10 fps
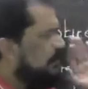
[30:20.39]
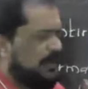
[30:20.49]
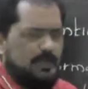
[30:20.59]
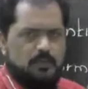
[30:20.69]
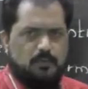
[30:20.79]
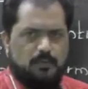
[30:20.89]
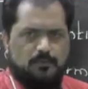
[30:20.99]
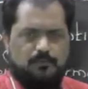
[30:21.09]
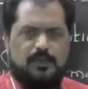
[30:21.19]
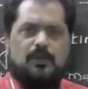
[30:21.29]
molecule
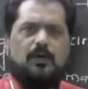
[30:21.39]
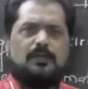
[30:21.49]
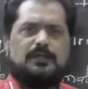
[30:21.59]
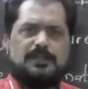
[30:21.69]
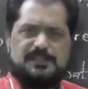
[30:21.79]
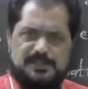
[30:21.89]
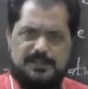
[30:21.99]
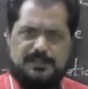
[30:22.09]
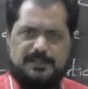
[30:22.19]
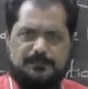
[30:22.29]
we have already
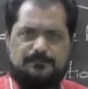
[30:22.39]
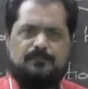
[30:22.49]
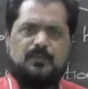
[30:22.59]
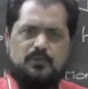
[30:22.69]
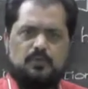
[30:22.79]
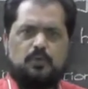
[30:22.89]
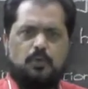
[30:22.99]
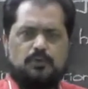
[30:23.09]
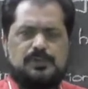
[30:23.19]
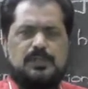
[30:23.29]
studied
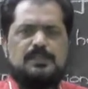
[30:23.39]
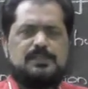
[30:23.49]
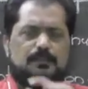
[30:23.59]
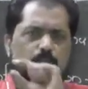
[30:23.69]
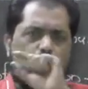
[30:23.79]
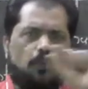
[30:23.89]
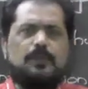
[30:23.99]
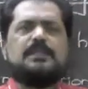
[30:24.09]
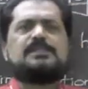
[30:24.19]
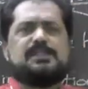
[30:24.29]
shows some
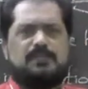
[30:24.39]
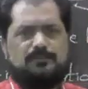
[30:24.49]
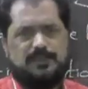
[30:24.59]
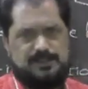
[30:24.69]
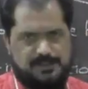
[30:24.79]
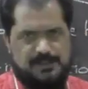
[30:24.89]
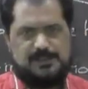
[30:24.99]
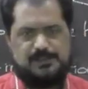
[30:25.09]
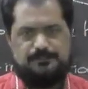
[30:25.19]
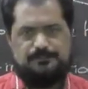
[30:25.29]
coding
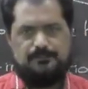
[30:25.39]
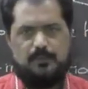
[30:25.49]
sequences.